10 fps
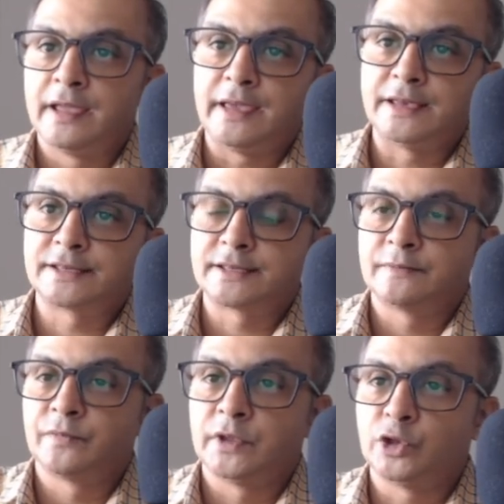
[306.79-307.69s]

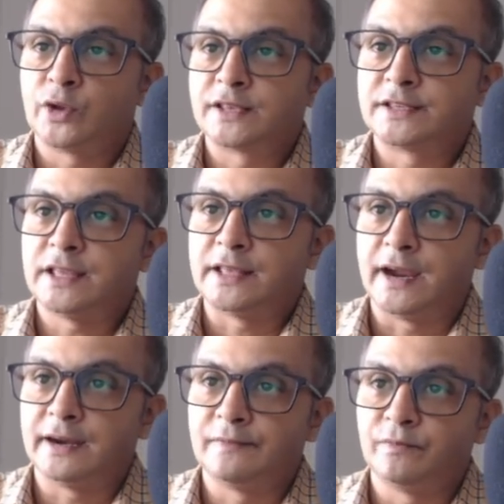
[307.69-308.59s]
is, you can see
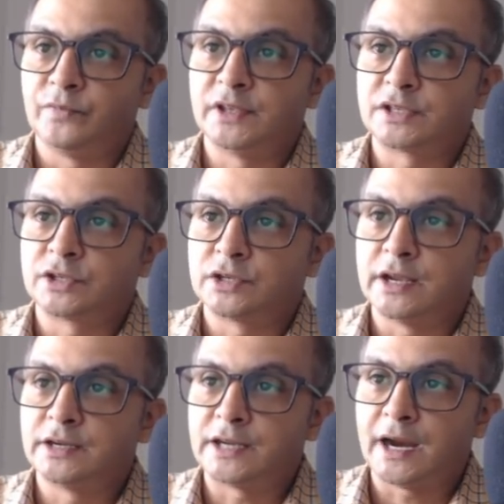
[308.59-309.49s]
that this
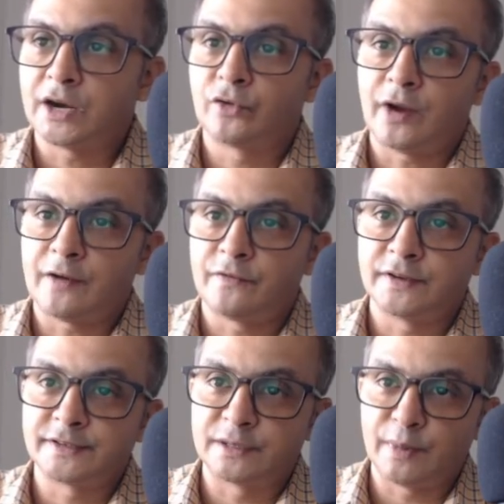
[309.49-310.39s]
entire graph
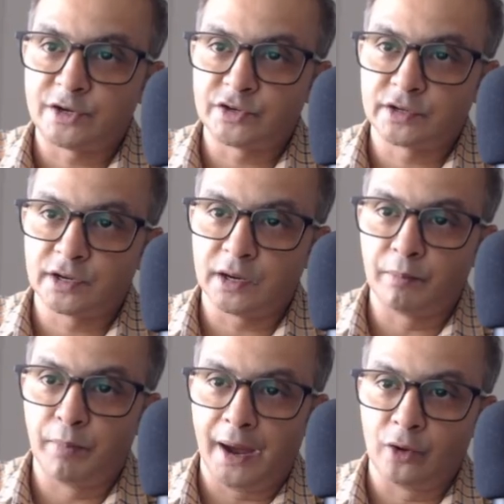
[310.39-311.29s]
is symmetrical
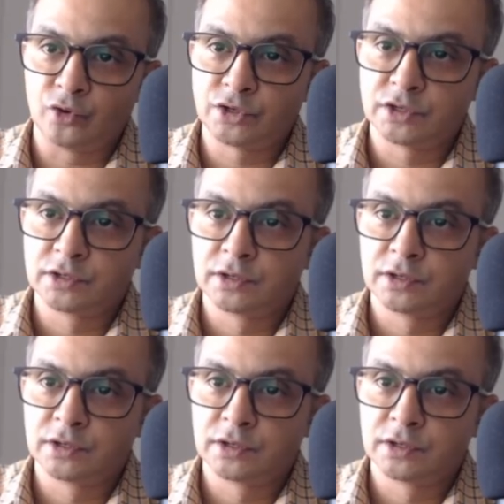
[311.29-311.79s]
about